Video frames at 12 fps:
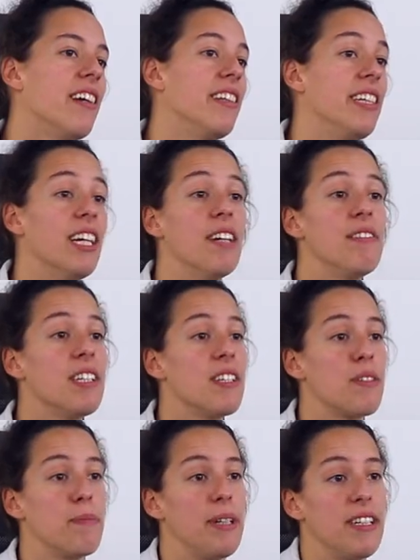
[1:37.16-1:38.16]
The
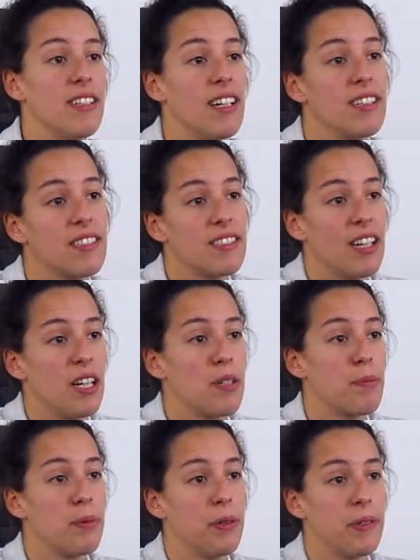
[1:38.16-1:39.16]
evidence-based
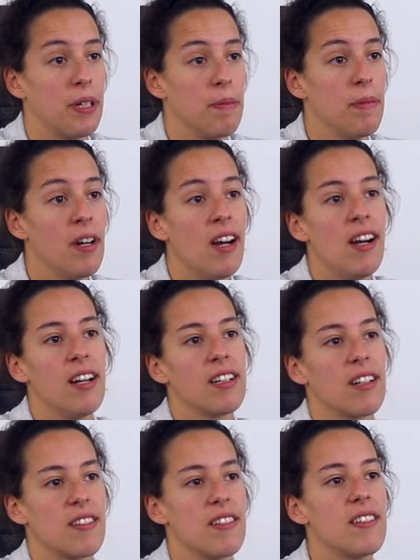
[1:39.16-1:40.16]
exercise program
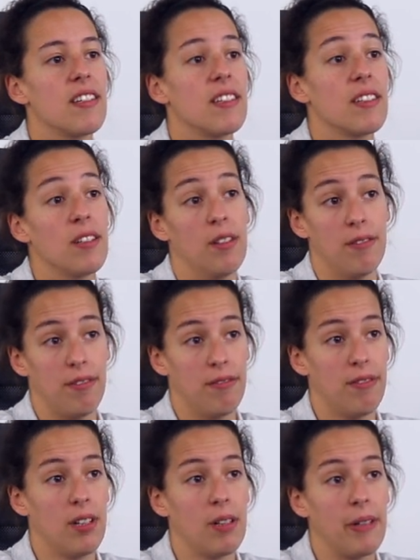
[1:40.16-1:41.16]
consisted of
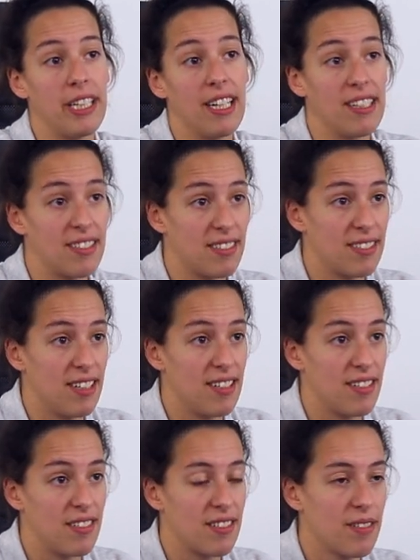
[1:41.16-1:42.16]
following
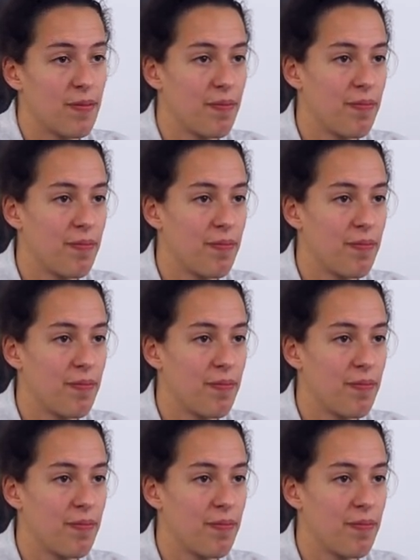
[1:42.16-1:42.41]
exercises.